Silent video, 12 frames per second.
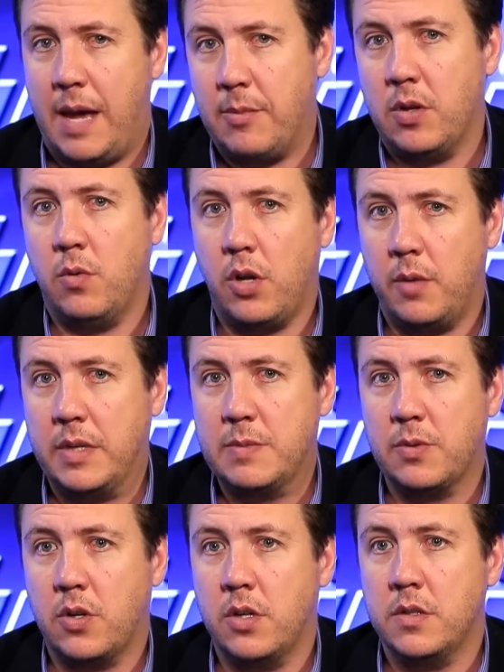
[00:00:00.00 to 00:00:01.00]
hammer the Wallabies
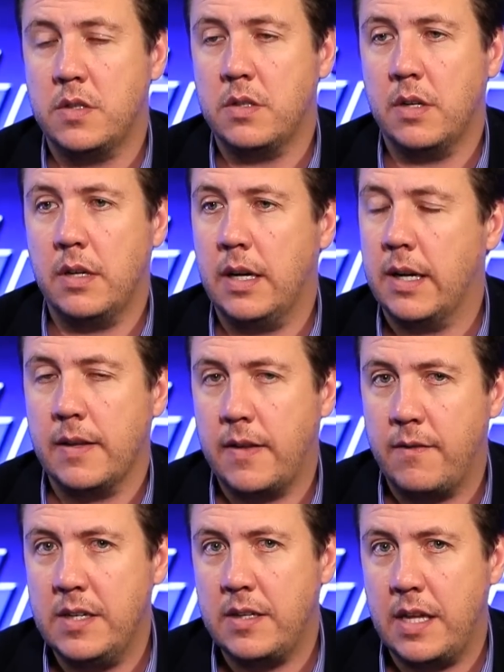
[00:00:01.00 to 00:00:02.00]
because
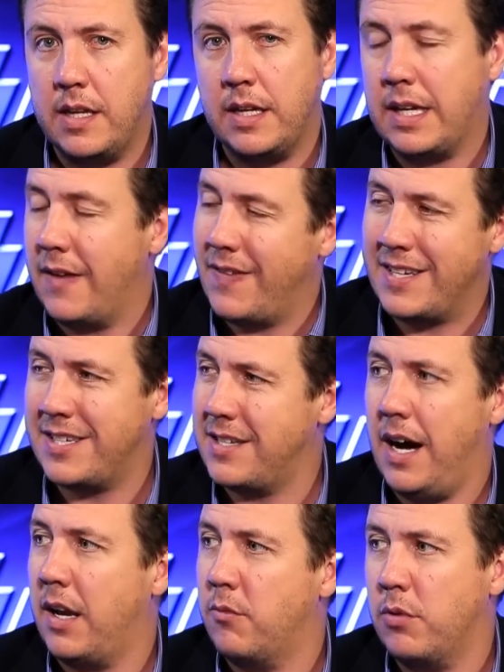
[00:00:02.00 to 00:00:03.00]
they did it again. They
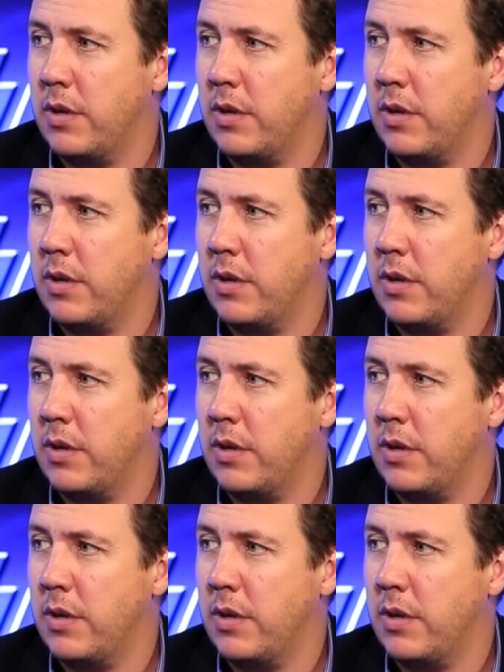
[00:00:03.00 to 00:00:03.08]
started